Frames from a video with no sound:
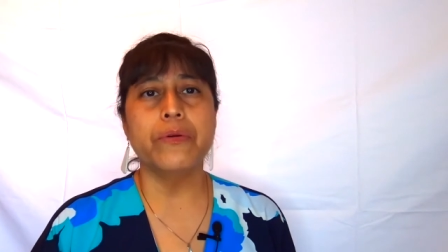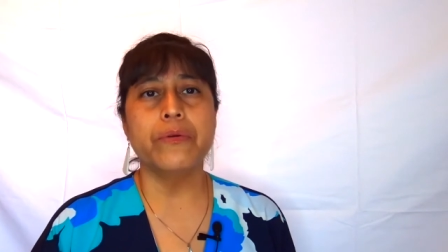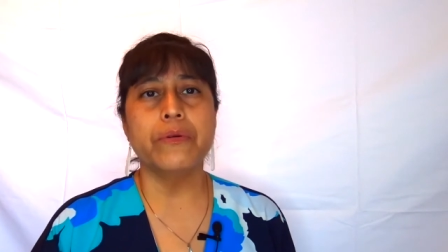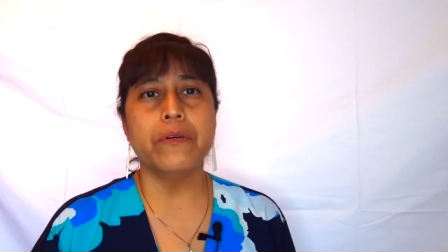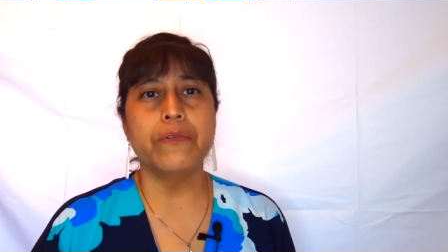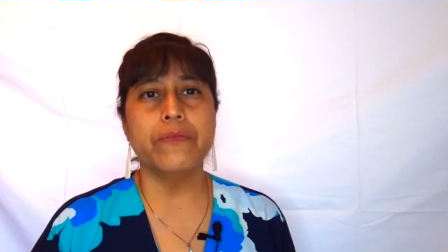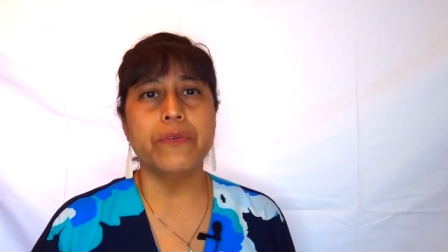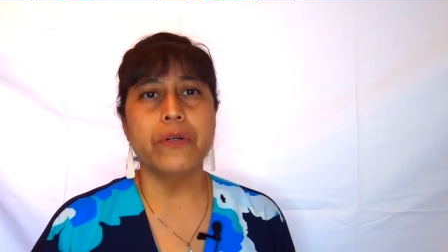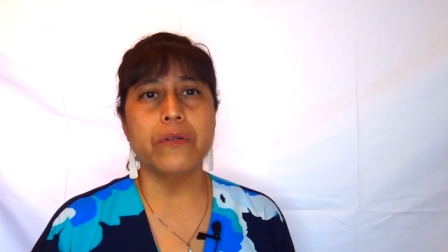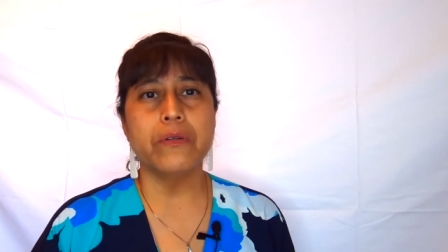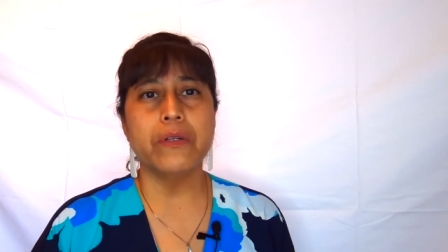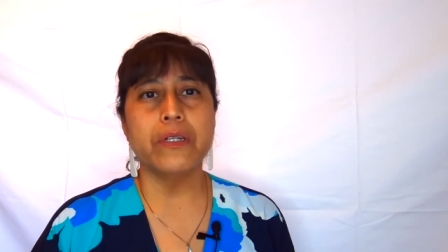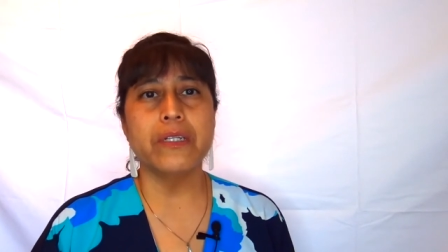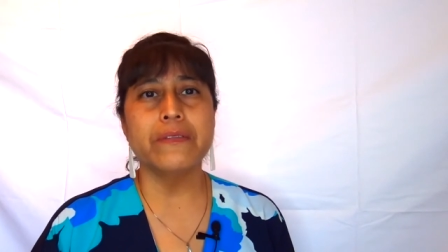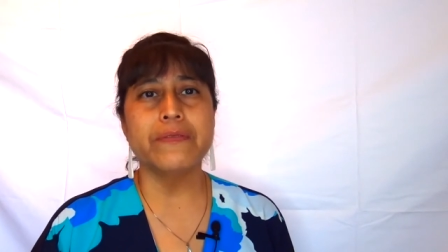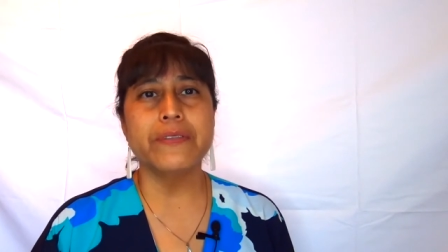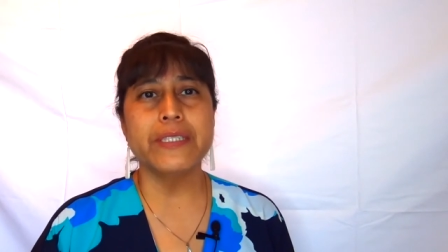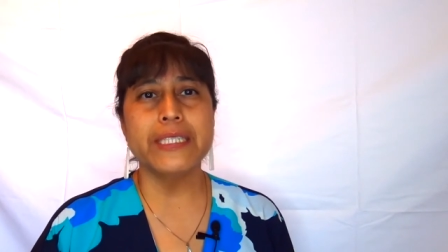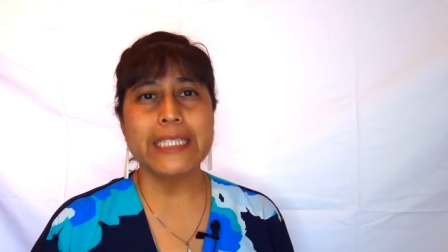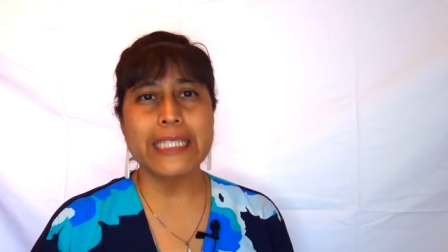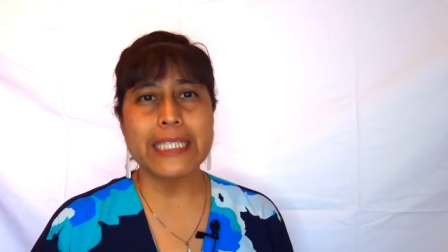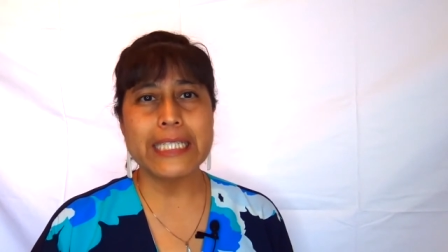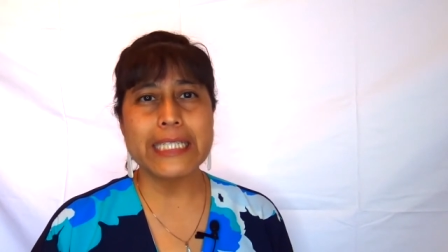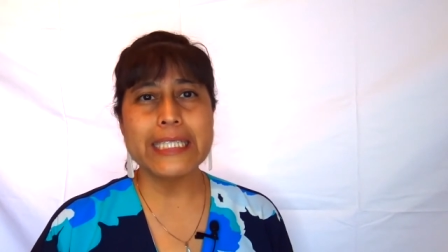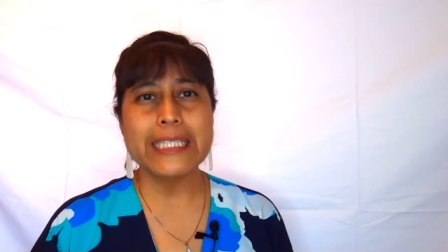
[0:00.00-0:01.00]
Revolt of
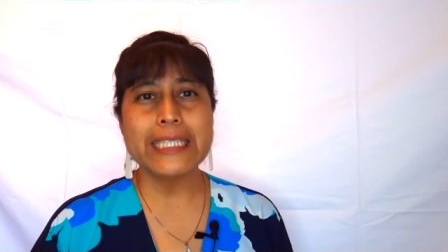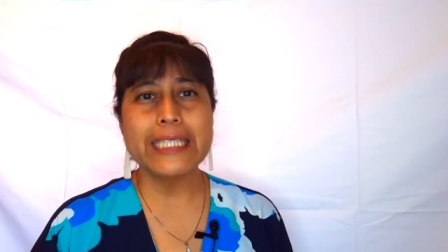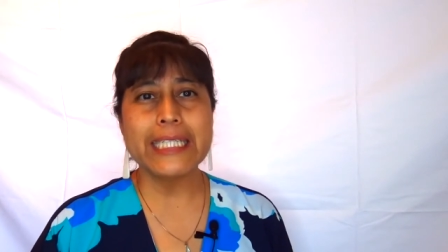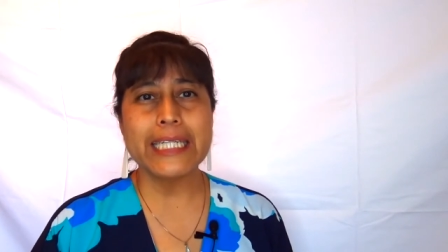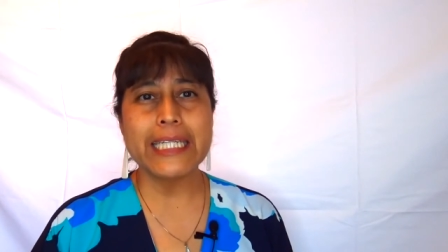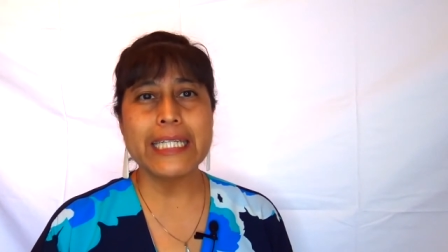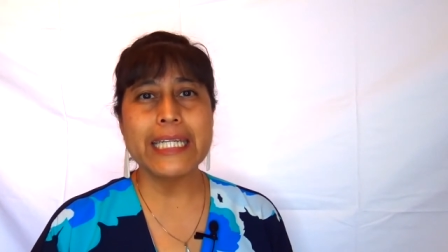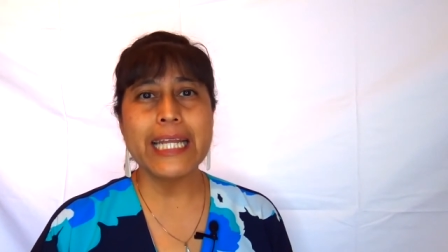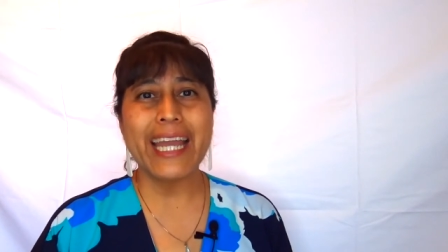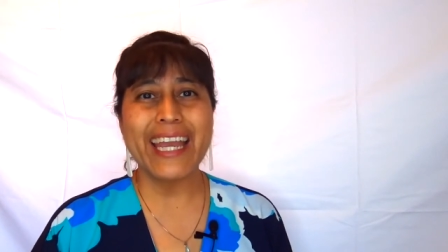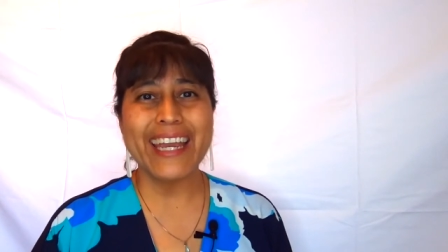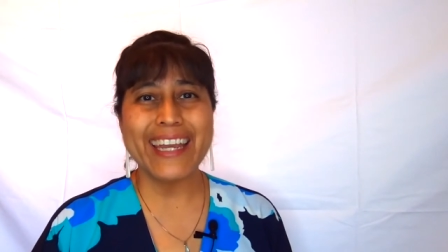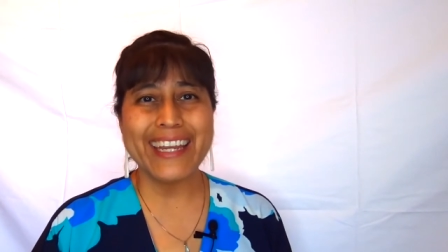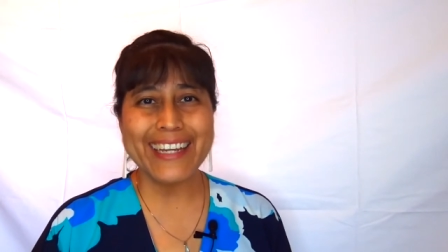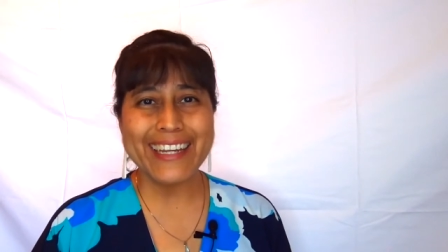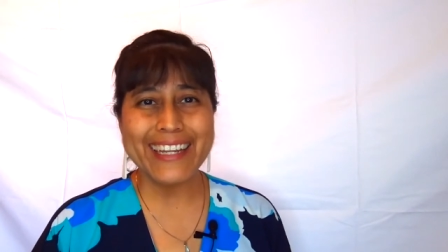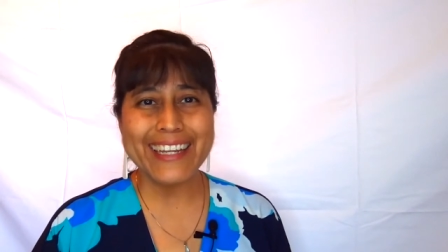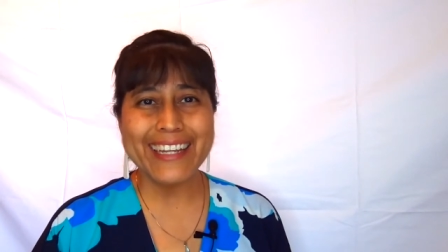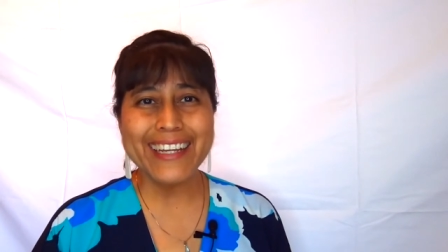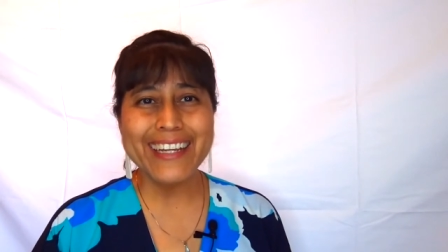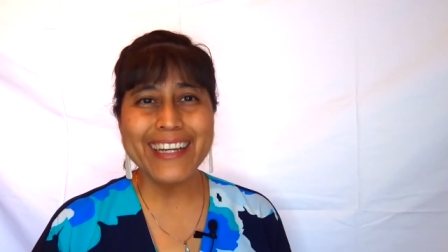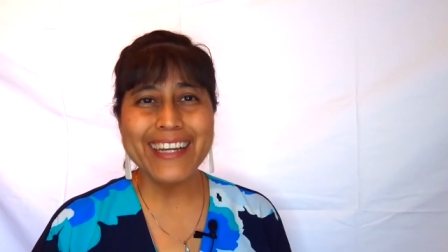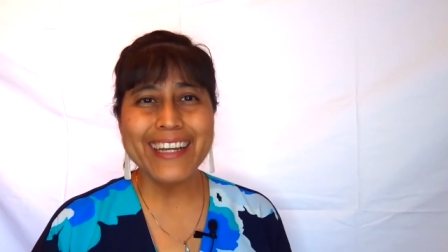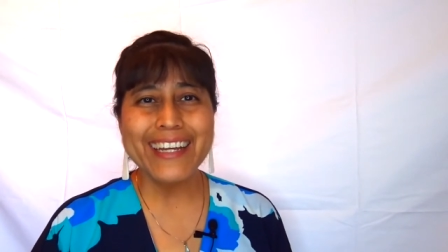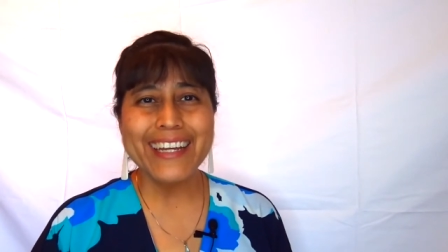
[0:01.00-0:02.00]

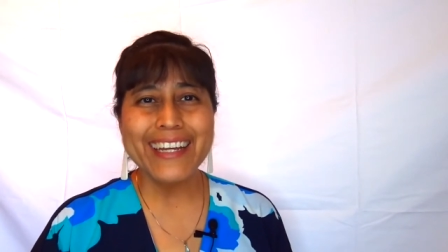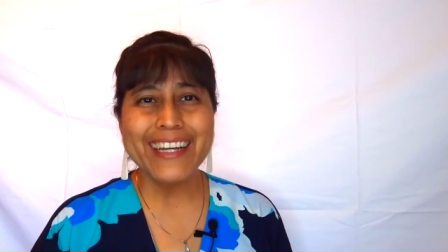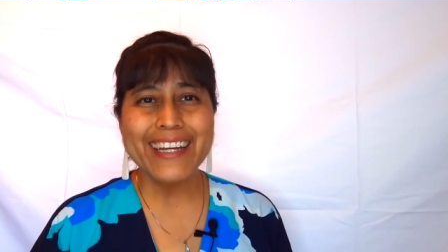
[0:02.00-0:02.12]
1680,